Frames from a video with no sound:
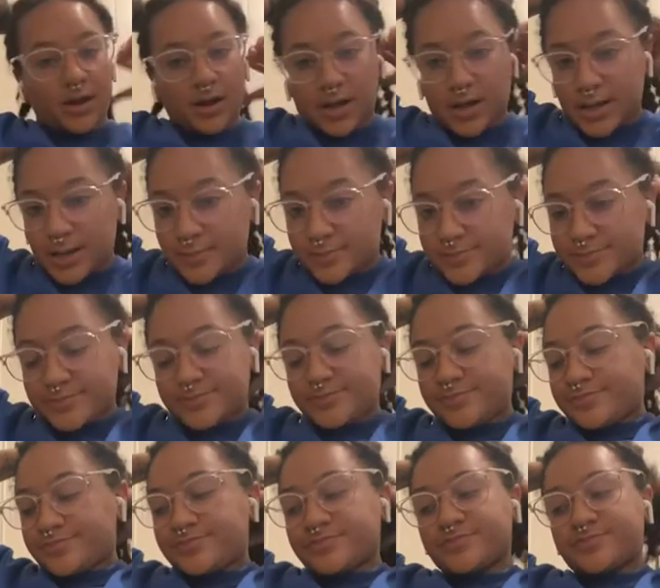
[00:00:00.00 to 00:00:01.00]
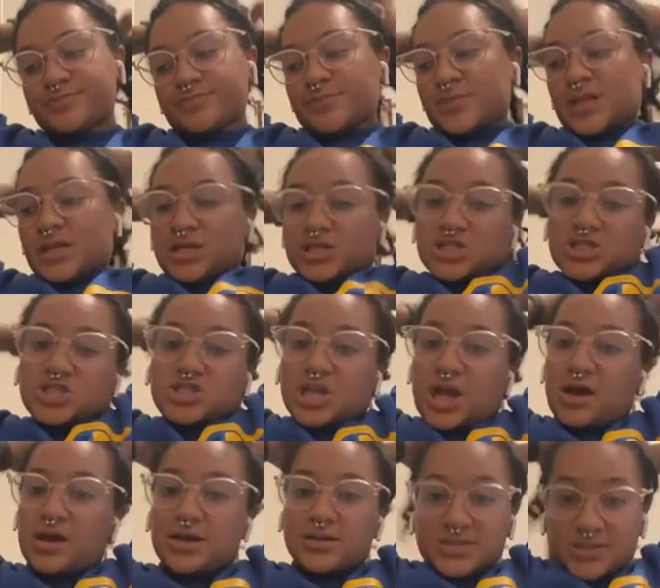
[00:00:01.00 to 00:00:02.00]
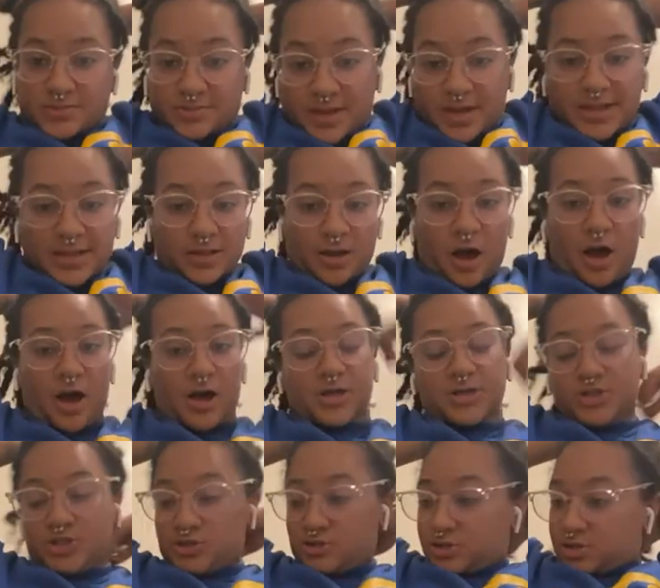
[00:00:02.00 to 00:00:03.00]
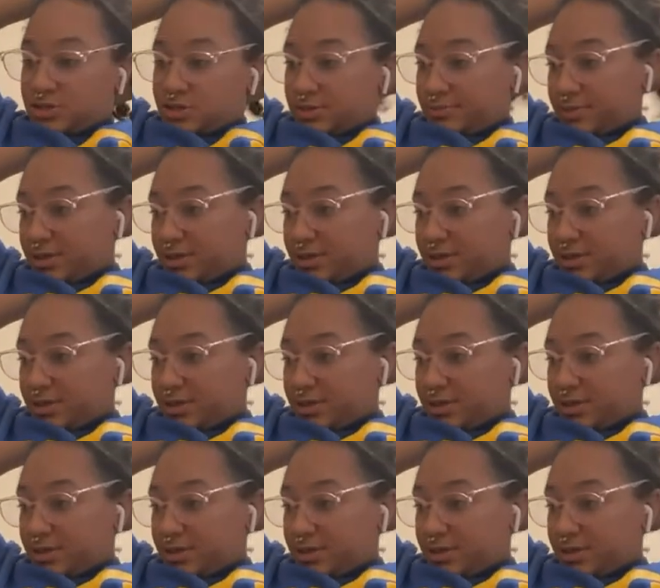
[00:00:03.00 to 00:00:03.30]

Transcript: up. Shout out to my lock journey,